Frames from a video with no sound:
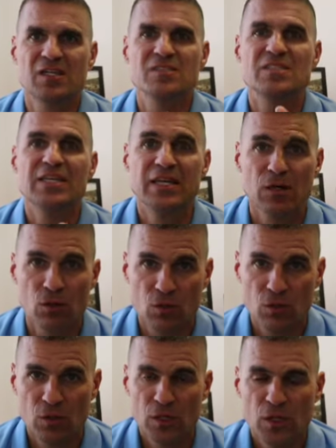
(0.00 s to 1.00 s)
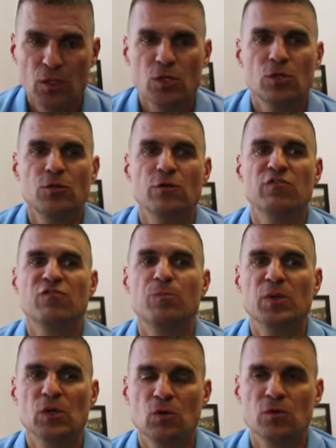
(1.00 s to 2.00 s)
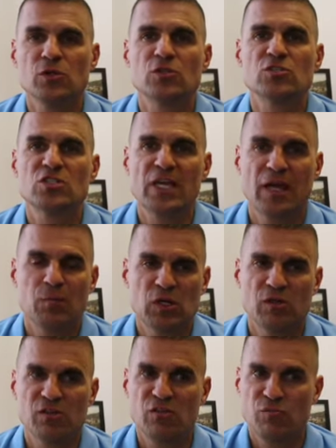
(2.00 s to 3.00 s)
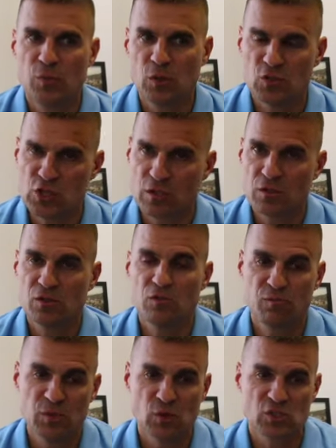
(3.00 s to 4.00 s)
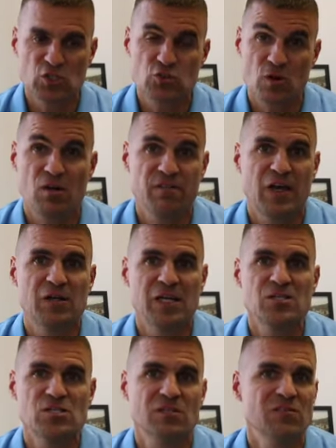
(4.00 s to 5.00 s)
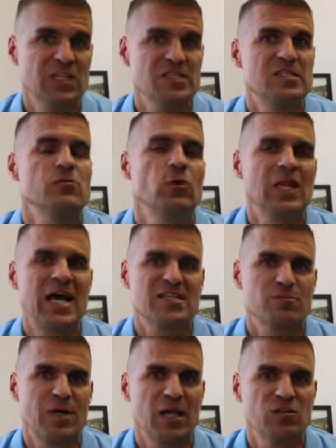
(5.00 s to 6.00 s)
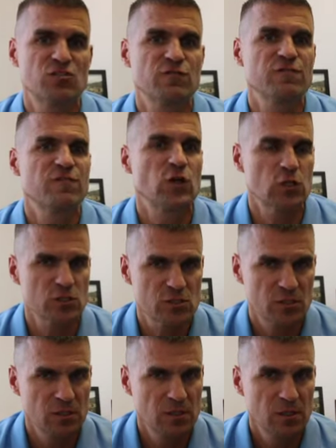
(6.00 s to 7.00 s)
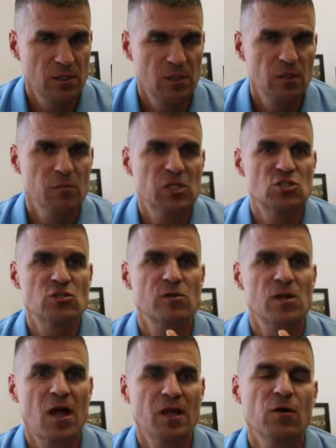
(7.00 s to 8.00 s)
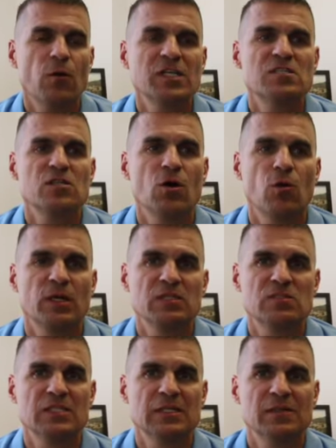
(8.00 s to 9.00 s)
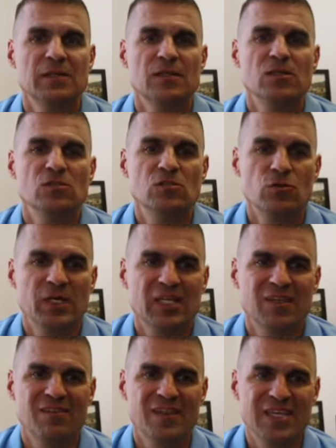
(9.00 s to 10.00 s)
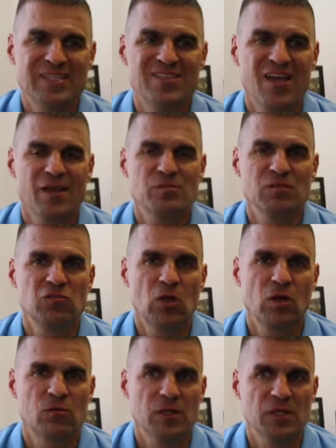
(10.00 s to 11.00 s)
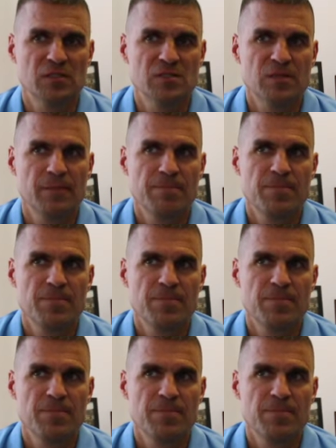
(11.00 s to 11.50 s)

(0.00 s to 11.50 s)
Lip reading: until you have built your stamina, you've built a strong foundation of easy, relaxed mileage first. Because you're not going to go into doing these types of long runs